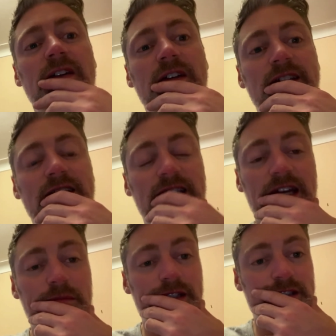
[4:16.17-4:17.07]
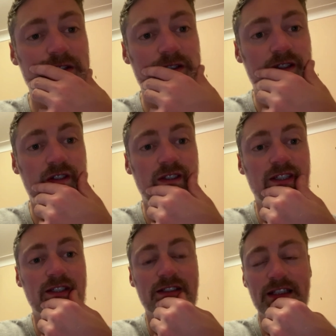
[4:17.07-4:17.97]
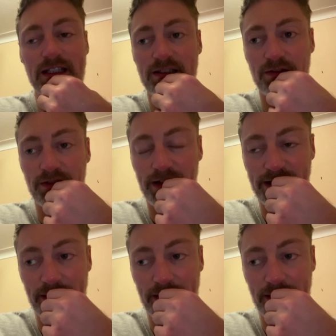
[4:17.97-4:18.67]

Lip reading: So yeah, but it's good to just tick this off the list.